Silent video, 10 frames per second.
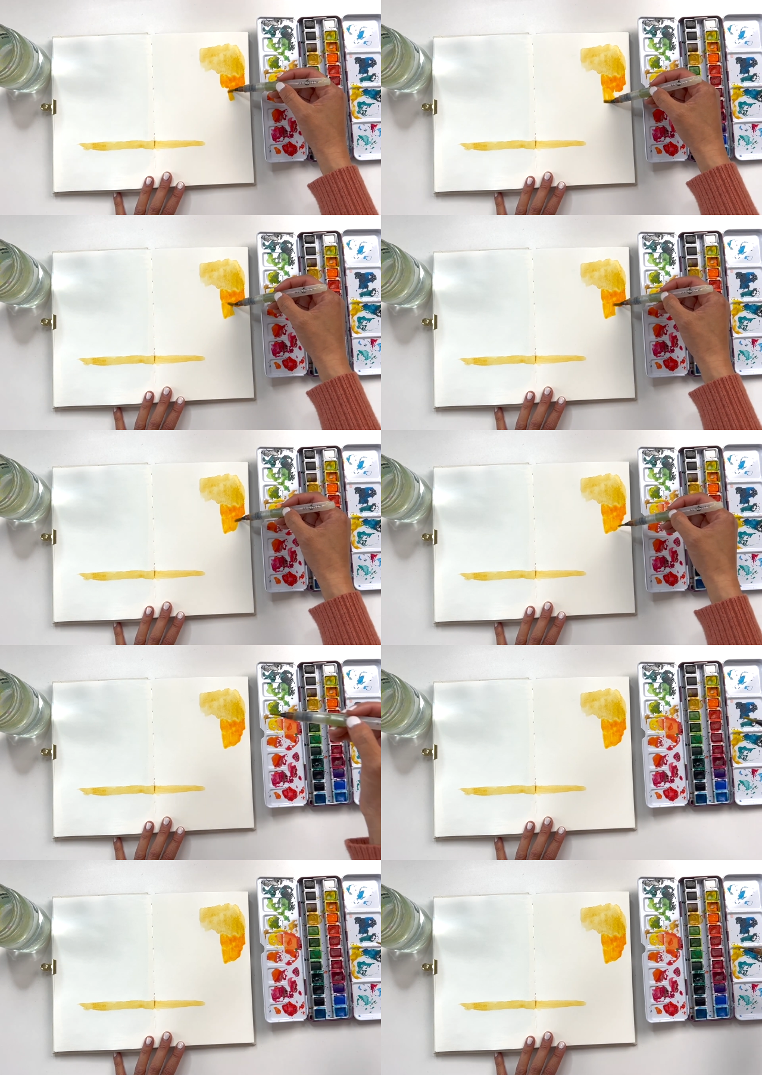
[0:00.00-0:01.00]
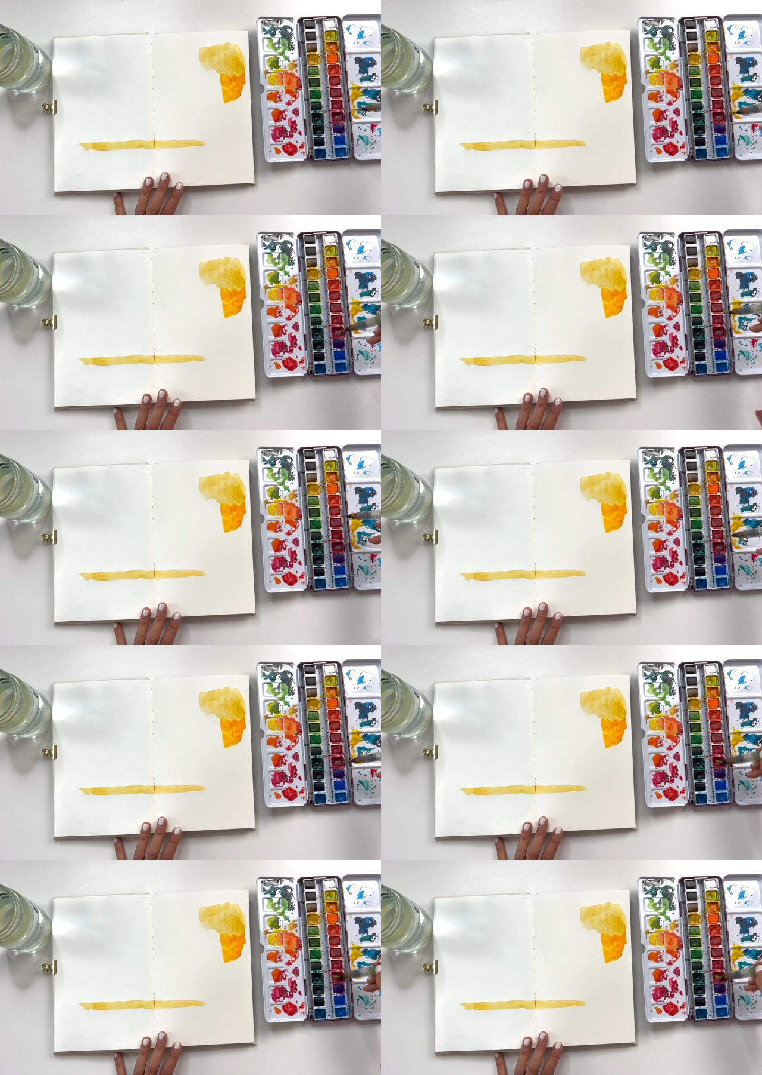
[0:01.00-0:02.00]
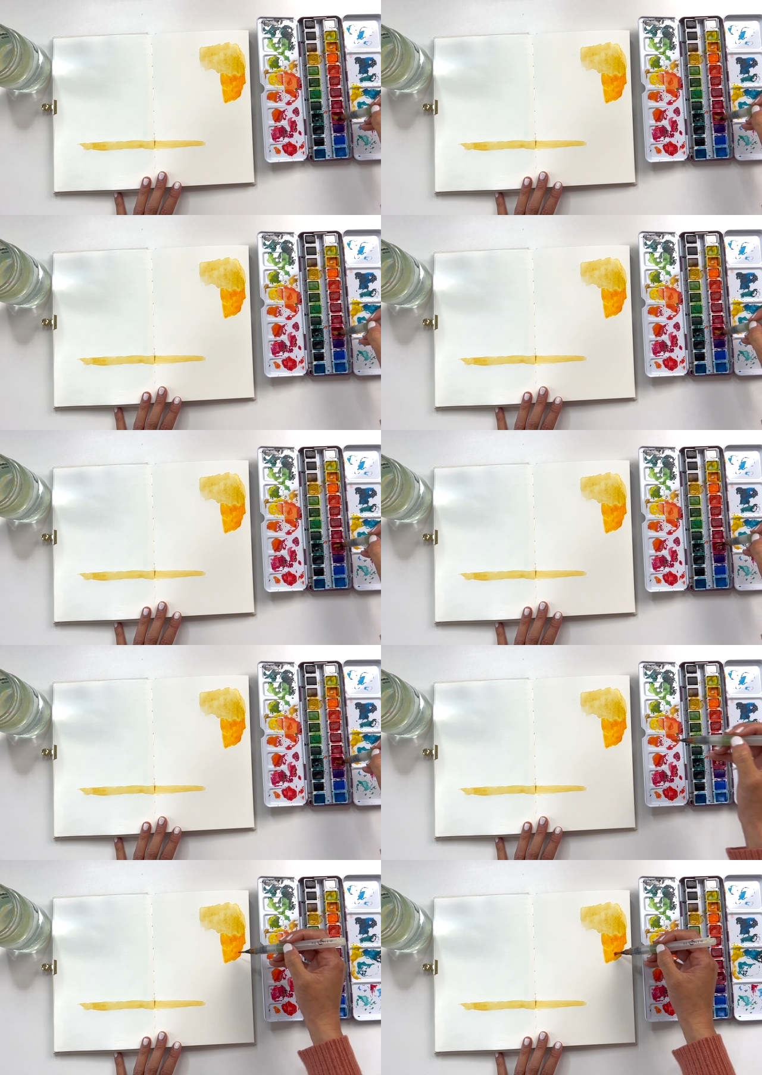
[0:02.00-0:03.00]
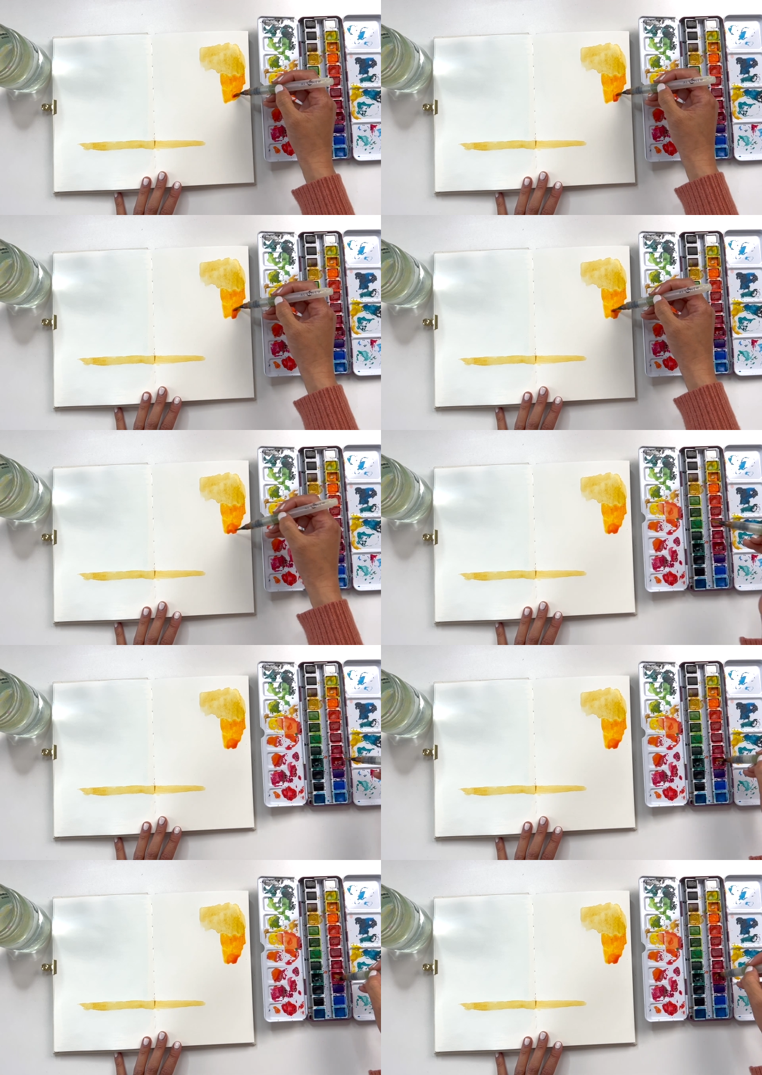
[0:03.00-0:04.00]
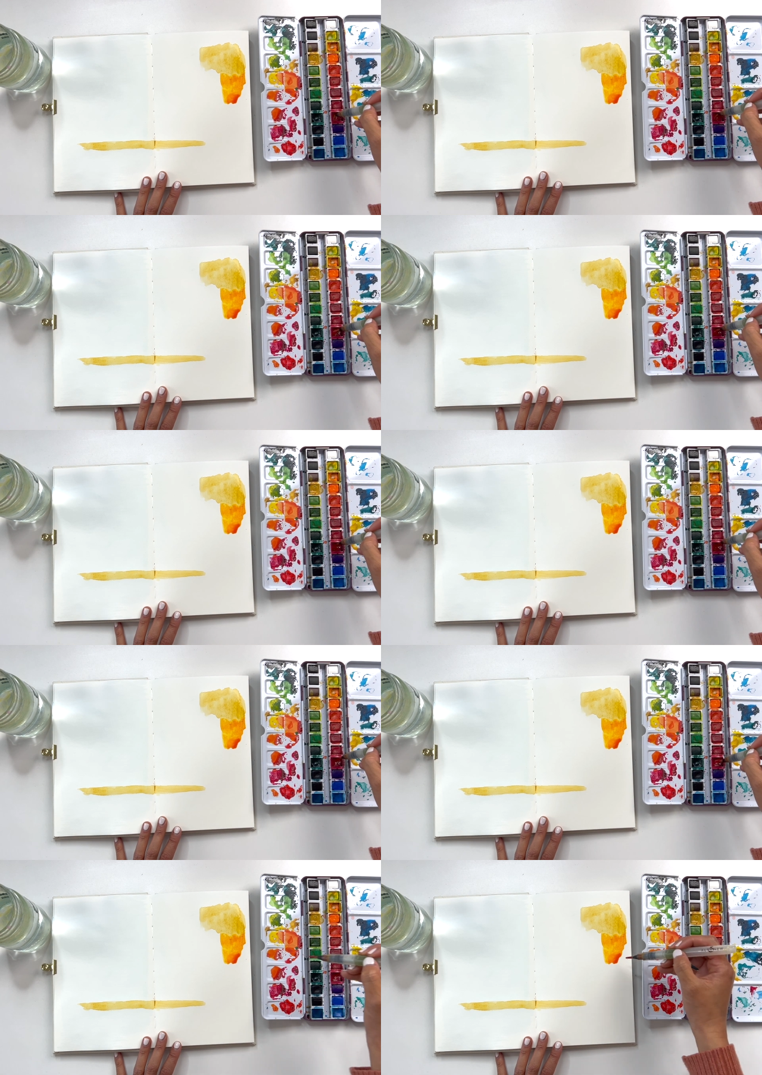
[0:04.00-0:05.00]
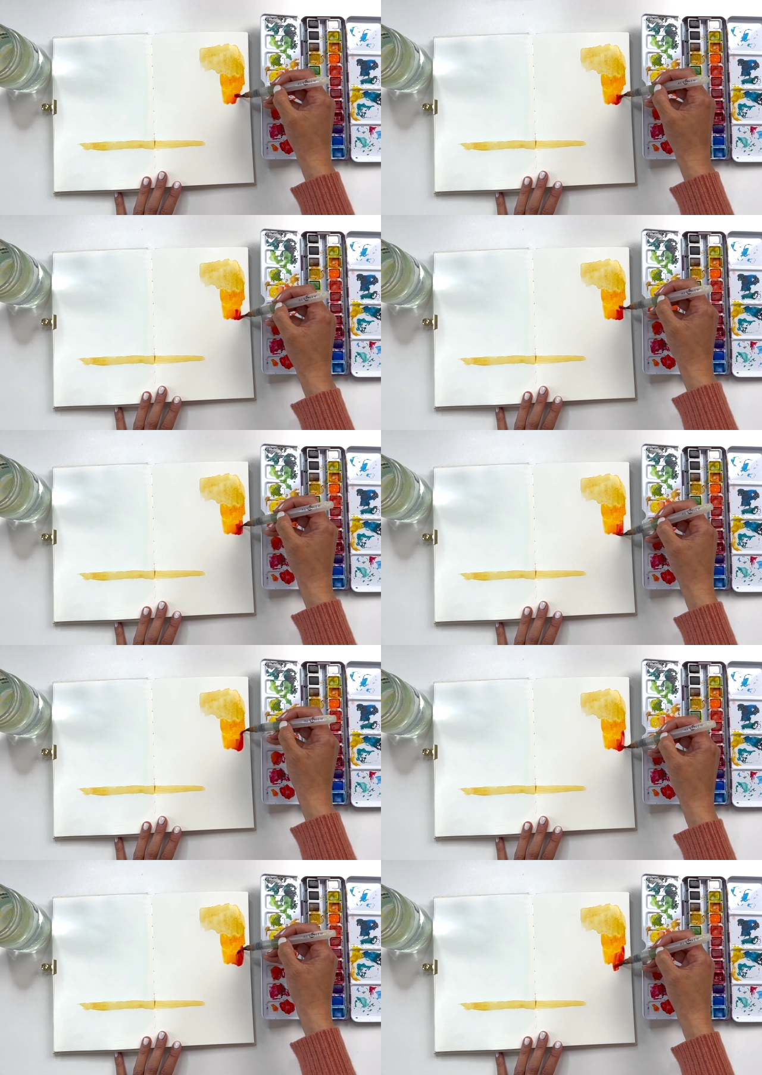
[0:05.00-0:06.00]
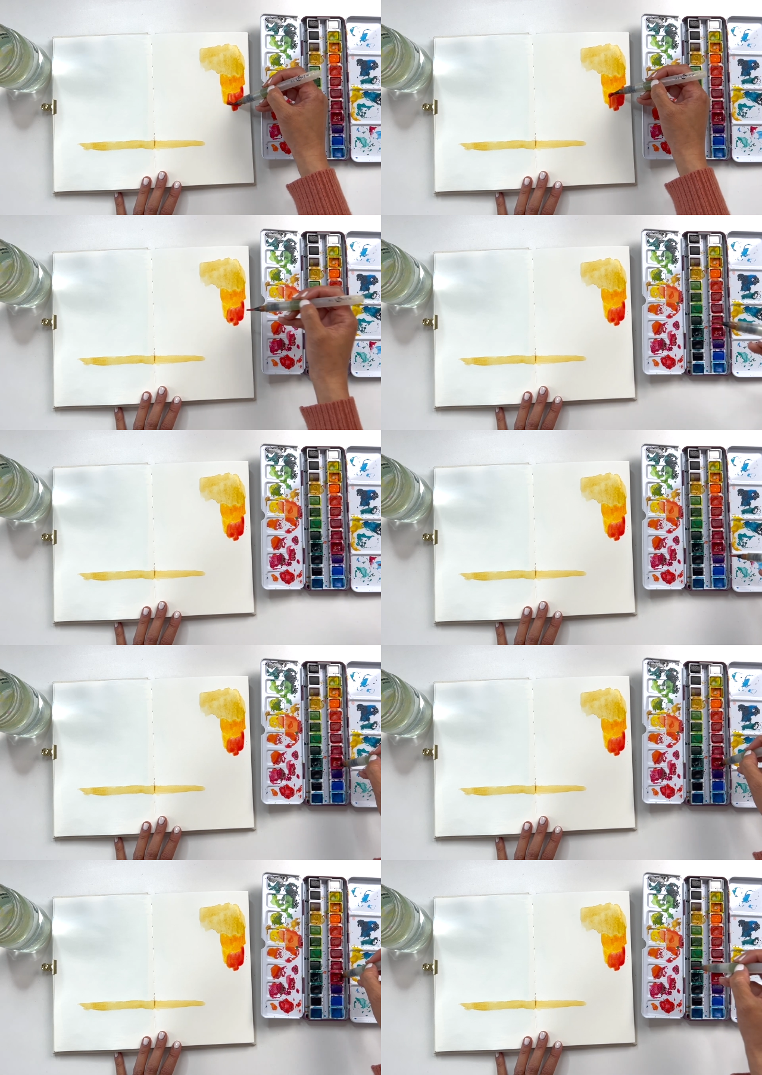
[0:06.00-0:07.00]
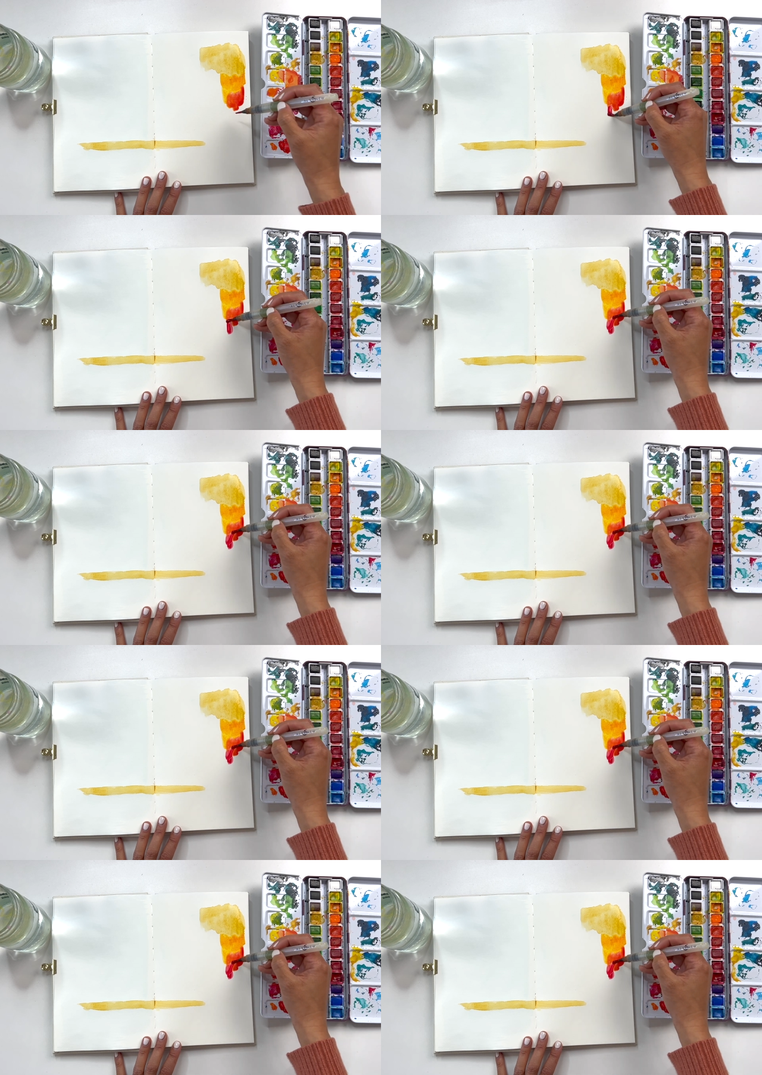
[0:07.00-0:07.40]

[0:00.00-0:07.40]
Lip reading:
Nobody's mouth can be seen.